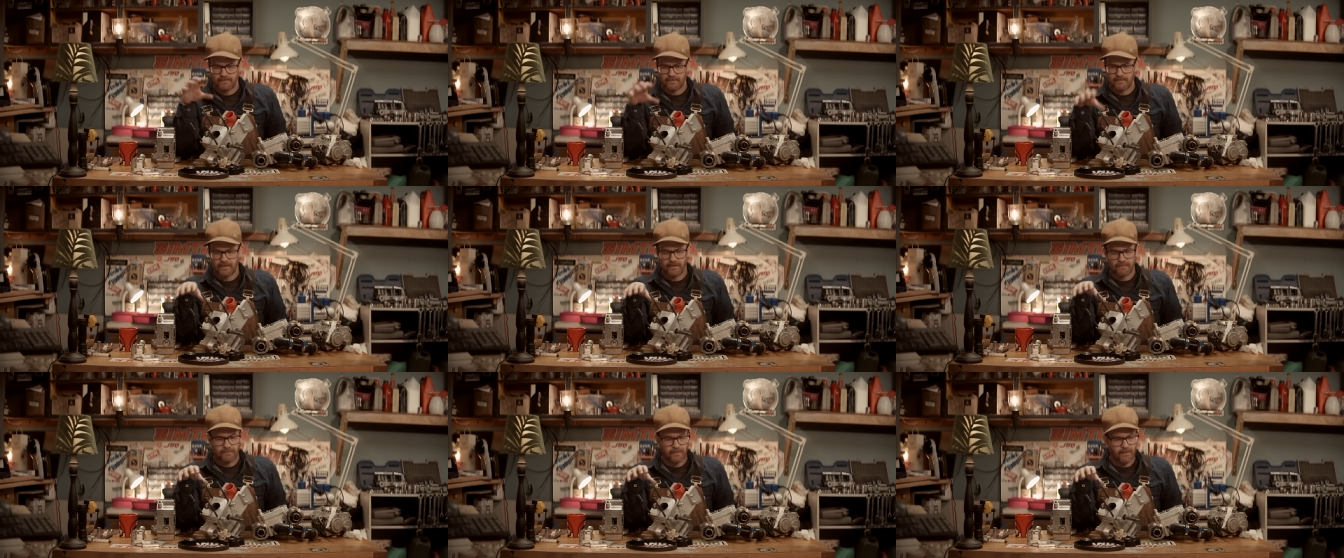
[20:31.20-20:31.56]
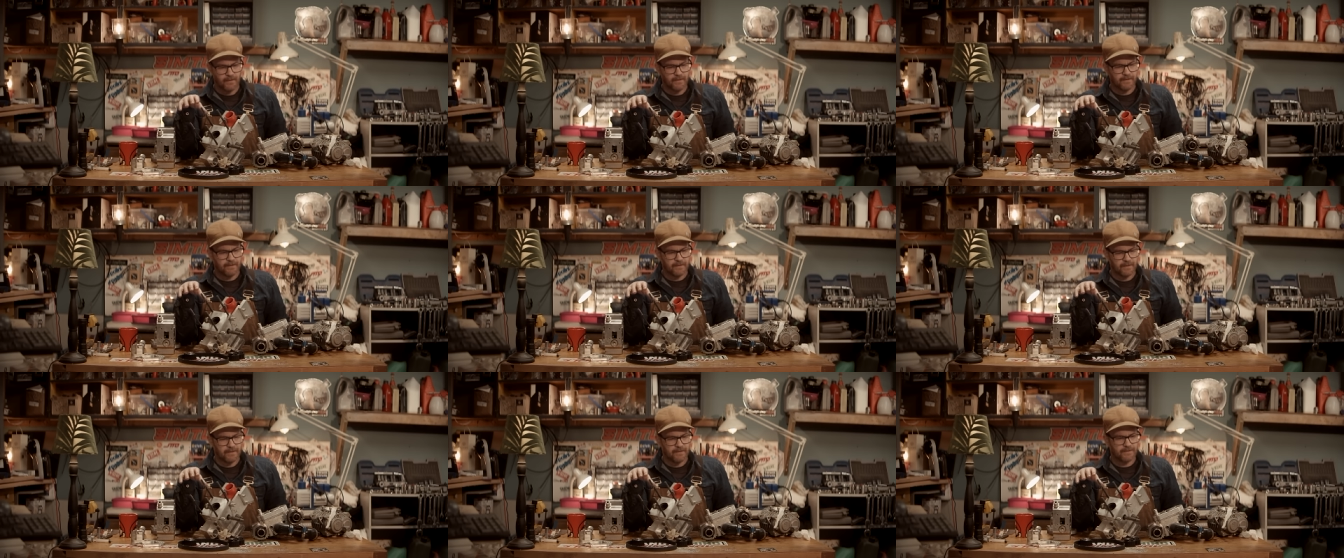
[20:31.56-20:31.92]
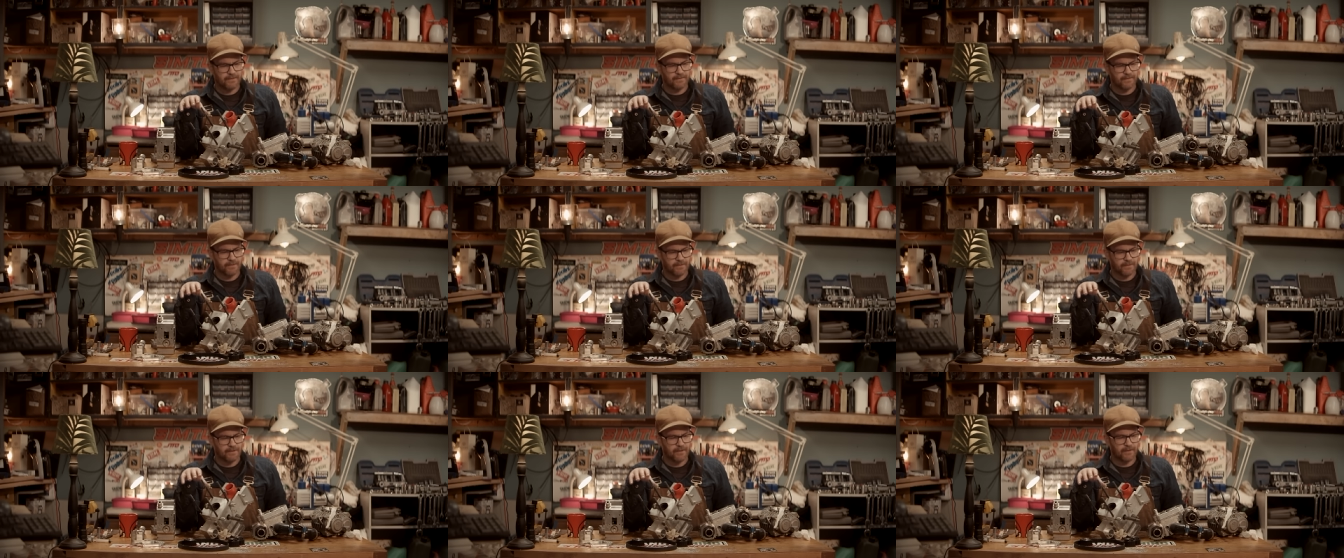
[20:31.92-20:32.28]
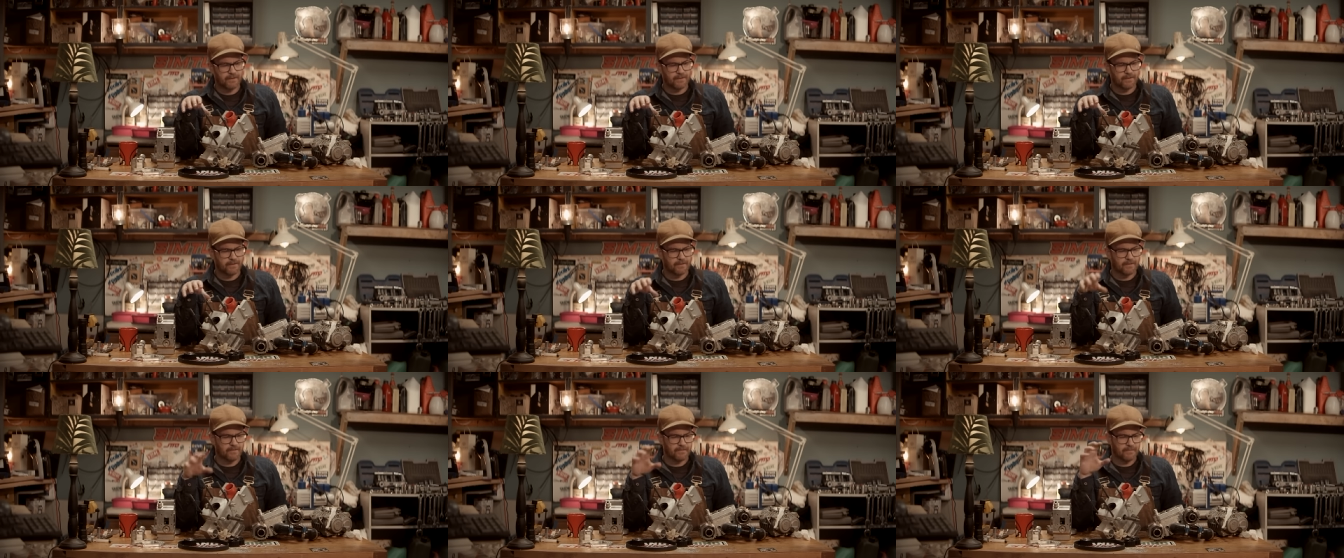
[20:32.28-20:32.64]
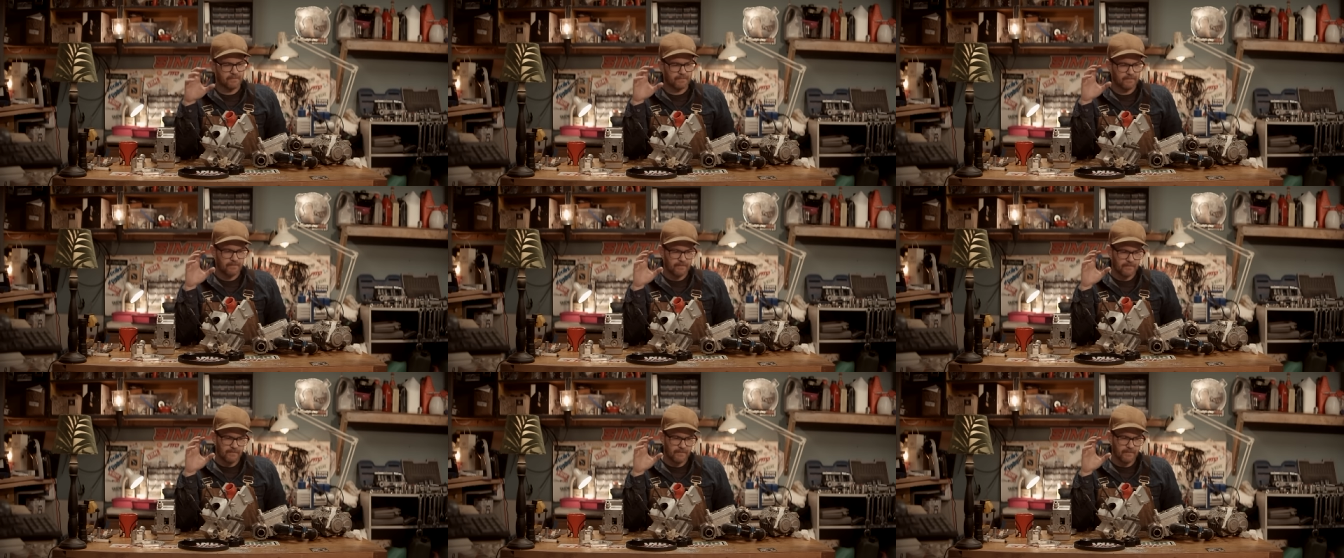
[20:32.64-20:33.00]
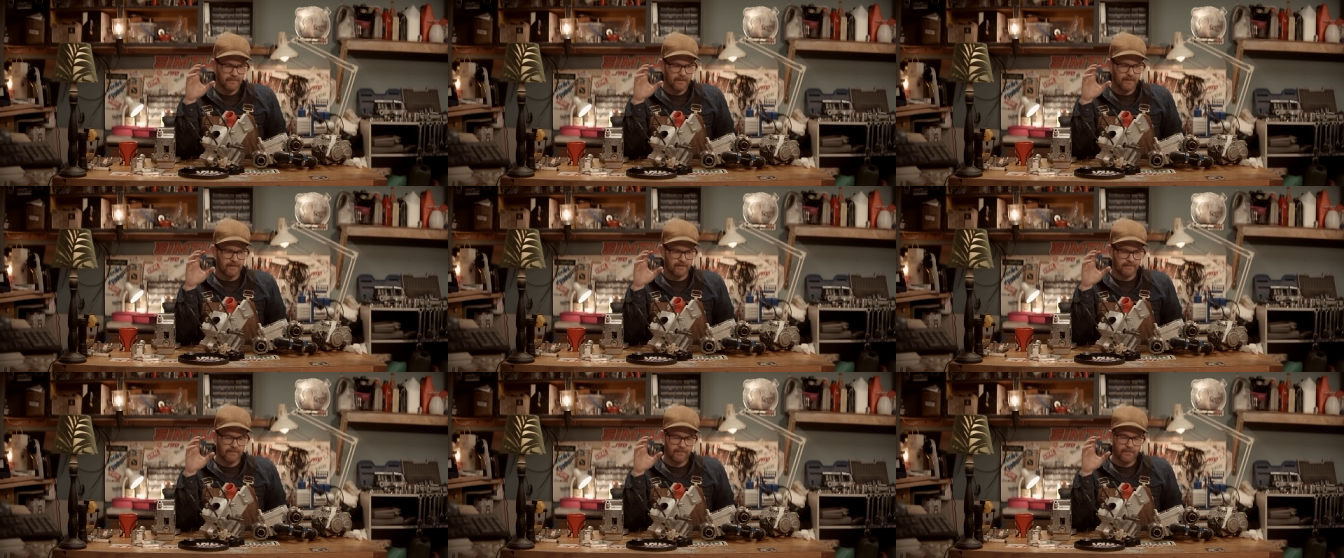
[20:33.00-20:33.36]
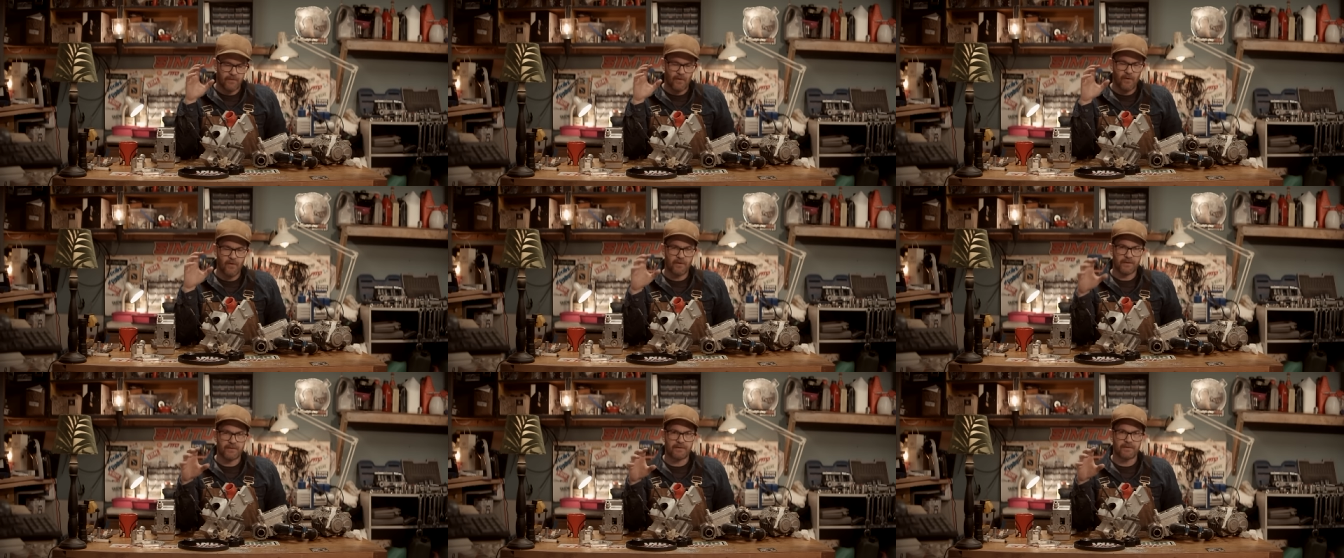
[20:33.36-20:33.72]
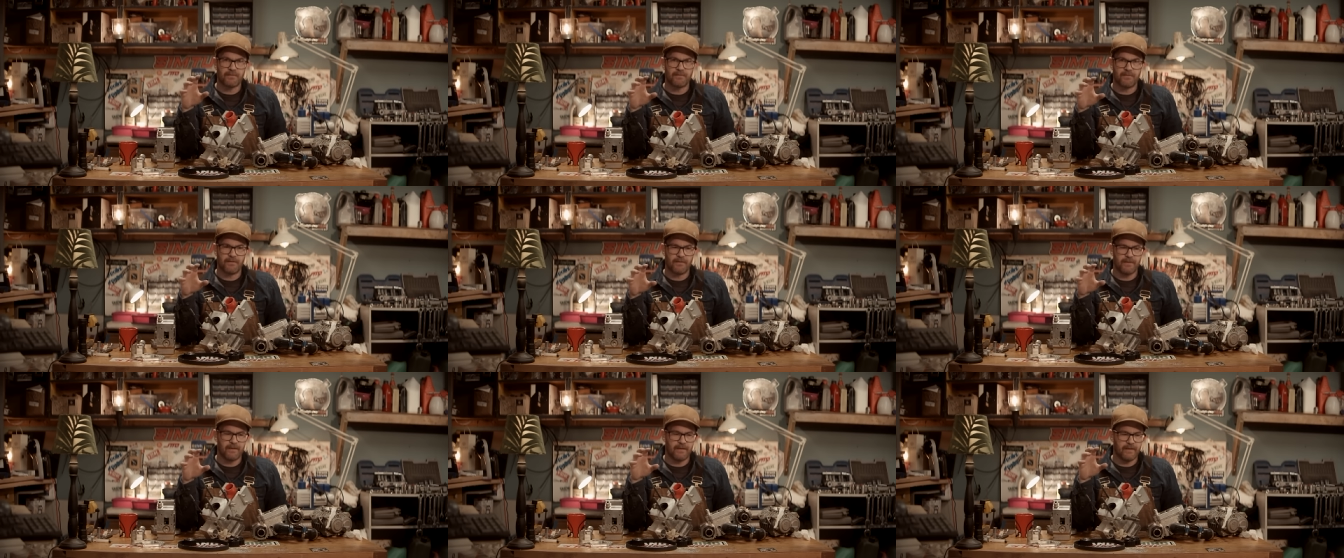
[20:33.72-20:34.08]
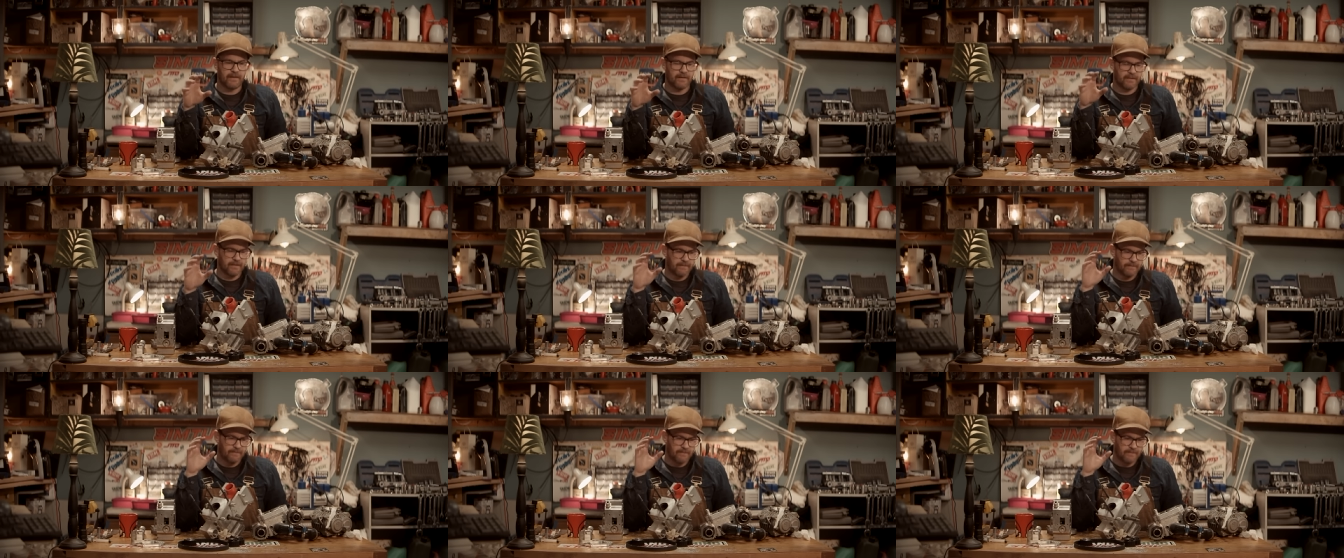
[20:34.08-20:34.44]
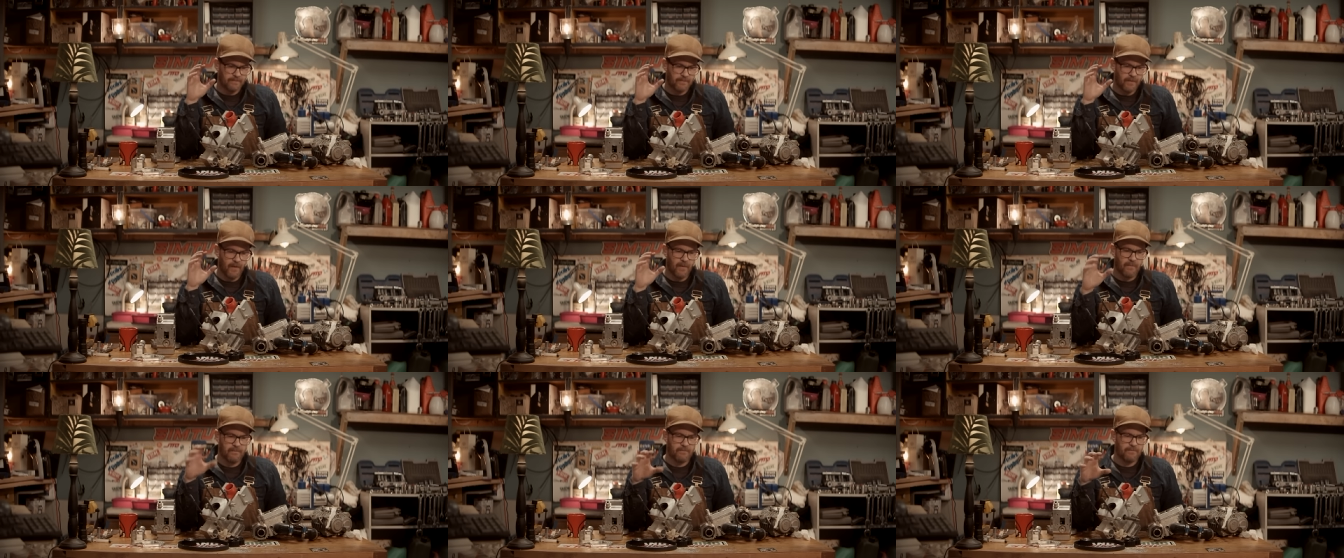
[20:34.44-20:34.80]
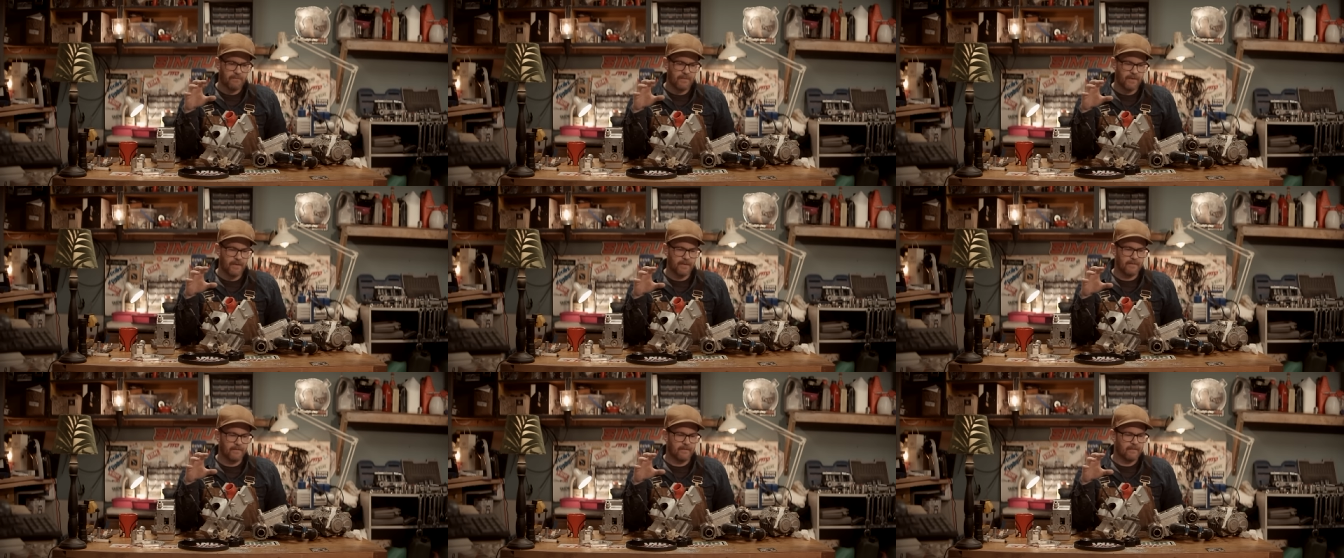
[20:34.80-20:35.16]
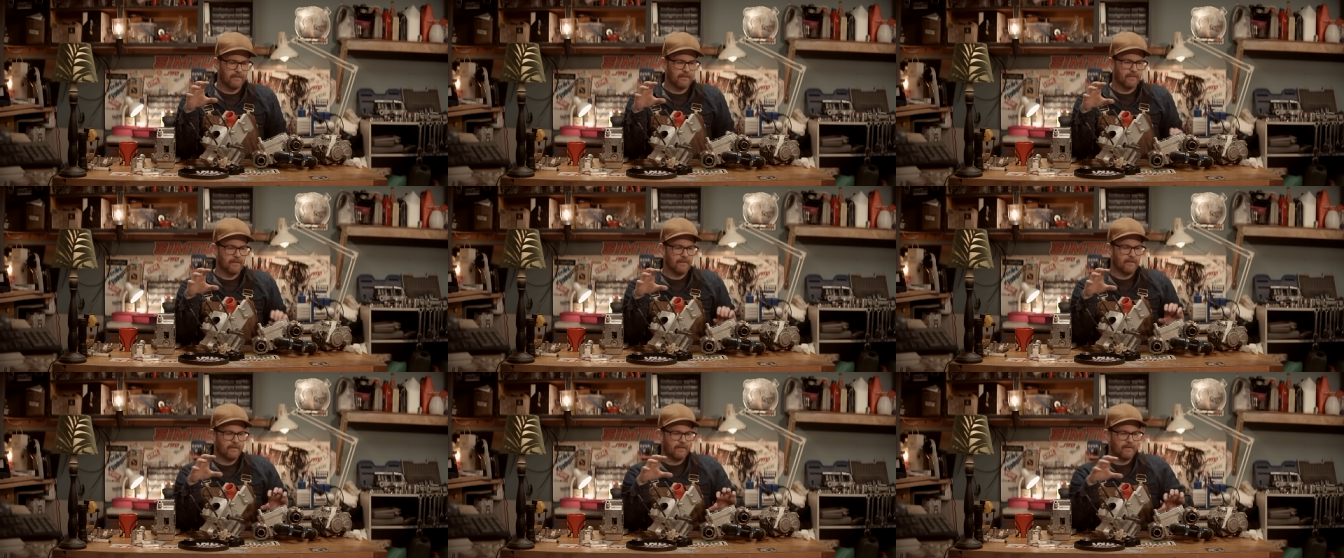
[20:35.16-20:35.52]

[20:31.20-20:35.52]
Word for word: The point is to just like forcefully pump in